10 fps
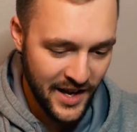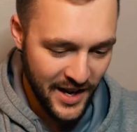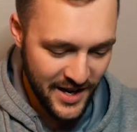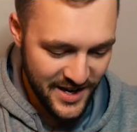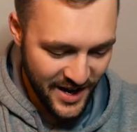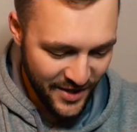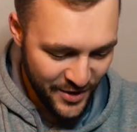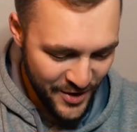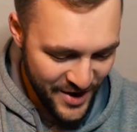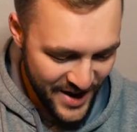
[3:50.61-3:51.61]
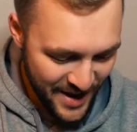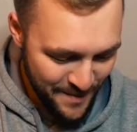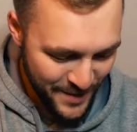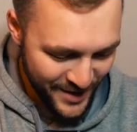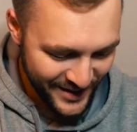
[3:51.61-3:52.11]
Another
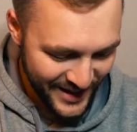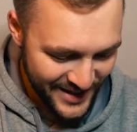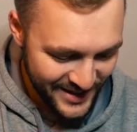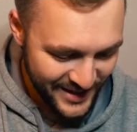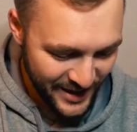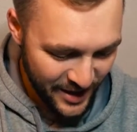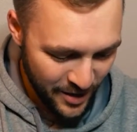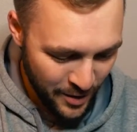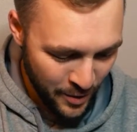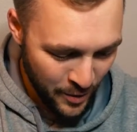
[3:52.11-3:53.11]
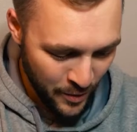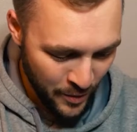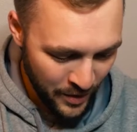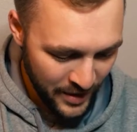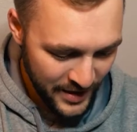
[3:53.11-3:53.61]
numbered. Let's go.